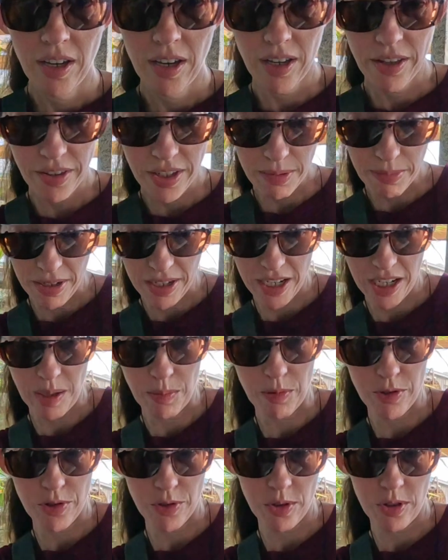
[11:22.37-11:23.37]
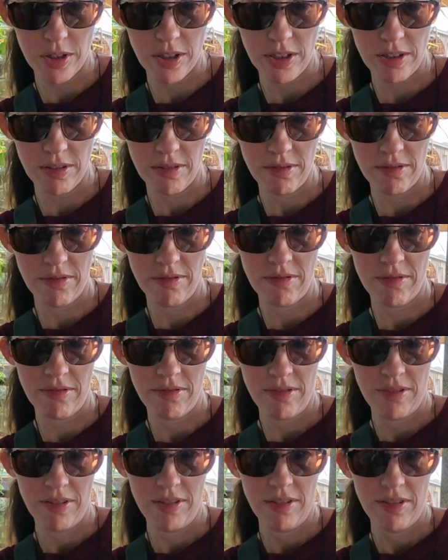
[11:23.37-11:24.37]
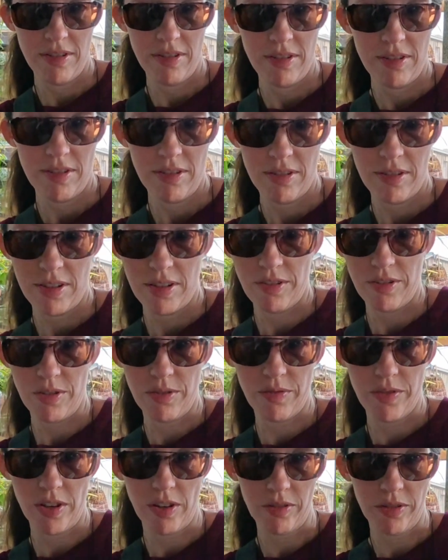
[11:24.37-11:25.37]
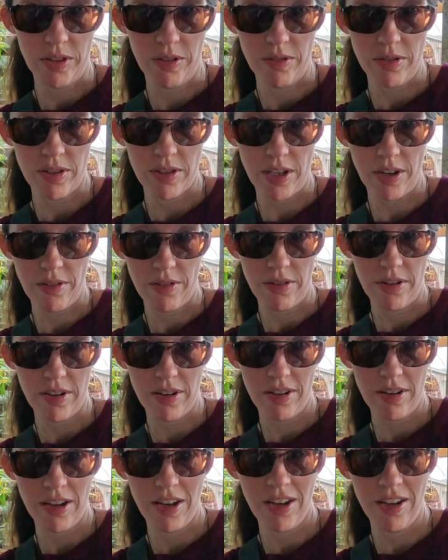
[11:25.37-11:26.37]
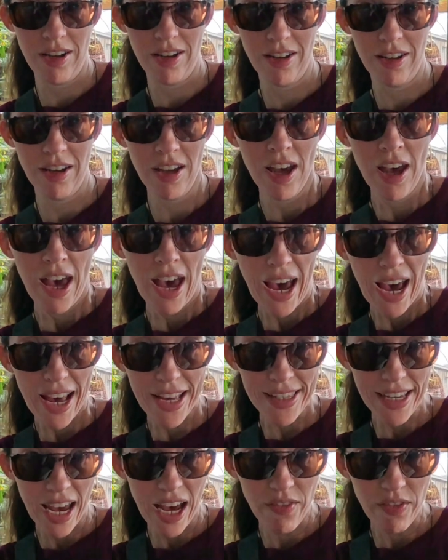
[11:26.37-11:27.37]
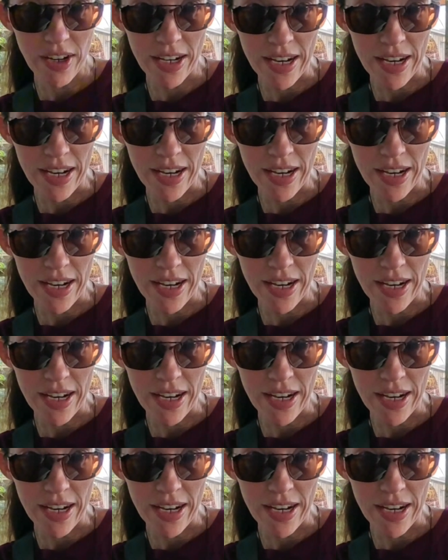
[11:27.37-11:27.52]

I think my camera's crooked. I don't know if y'all noticed that or not. As I have a